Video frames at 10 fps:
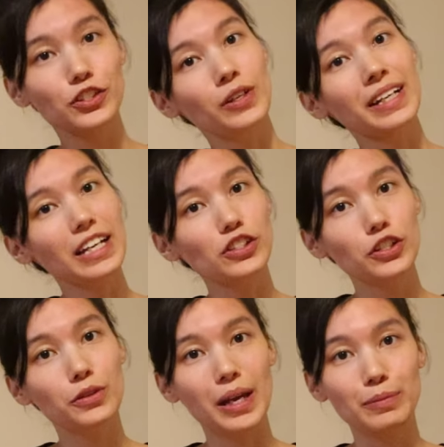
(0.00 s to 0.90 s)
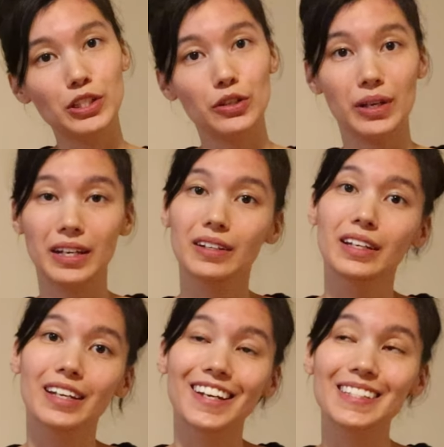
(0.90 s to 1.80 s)
this drink has two names to it.
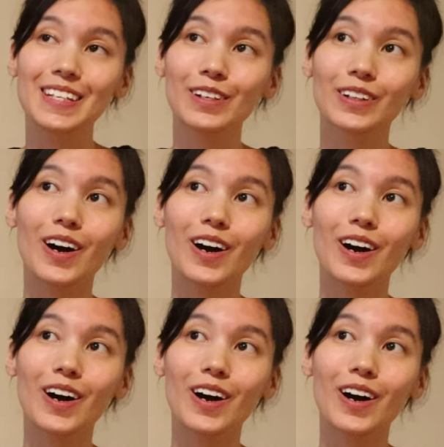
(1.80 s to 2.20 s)
It's either